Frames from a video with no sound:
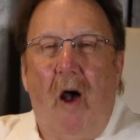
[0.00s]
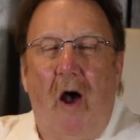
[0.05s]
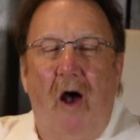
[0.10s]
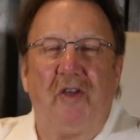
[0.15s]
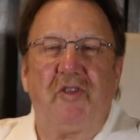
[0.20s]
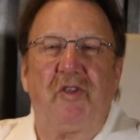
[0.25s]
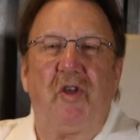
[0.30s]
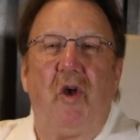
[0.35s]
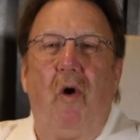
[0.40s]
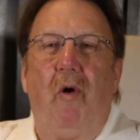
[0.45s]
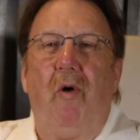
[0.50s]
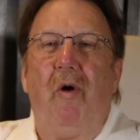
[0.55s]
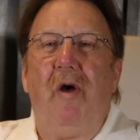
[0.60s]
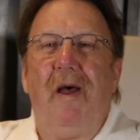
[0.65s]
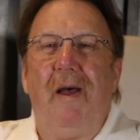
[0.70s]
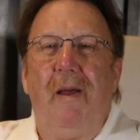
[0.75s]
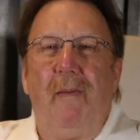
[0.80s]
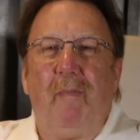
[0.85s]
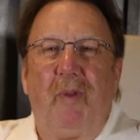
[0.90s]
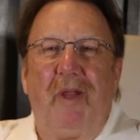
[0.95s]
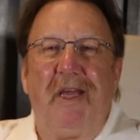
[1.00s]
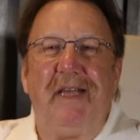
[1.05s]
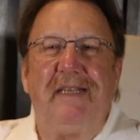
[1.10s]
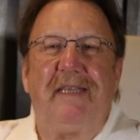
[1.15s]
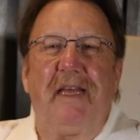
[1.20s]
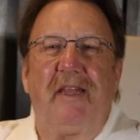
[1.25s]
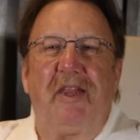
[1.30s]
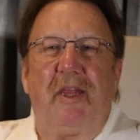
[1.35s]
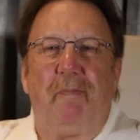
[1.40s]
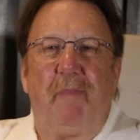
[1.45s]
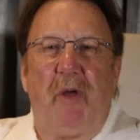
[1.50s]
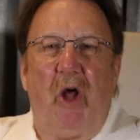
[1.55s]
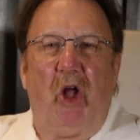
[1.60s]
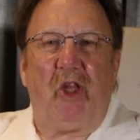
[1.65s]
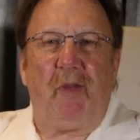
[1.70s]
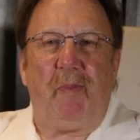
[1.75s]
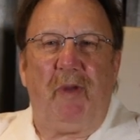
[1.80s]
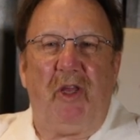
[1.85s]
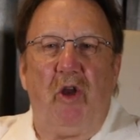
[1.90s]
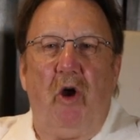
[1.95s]
Also, please hit the
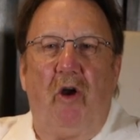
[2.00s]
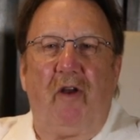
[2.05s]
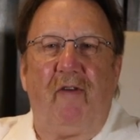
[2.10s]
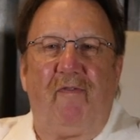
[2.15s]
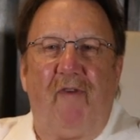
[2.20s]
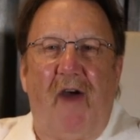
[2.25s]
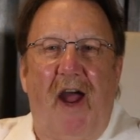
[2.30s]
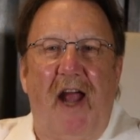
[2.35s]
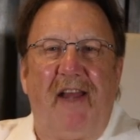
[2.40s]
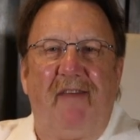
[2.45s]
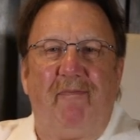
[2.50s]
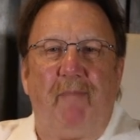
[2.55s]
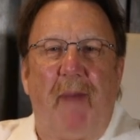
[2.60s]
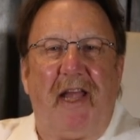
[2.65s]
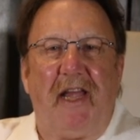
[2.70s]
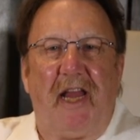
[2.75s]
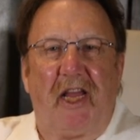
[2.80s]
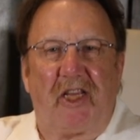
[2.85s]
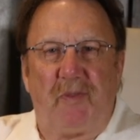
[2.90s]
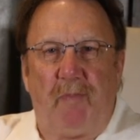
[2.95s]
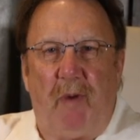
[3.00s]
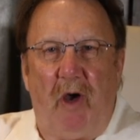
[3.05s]
bell to be notified of my next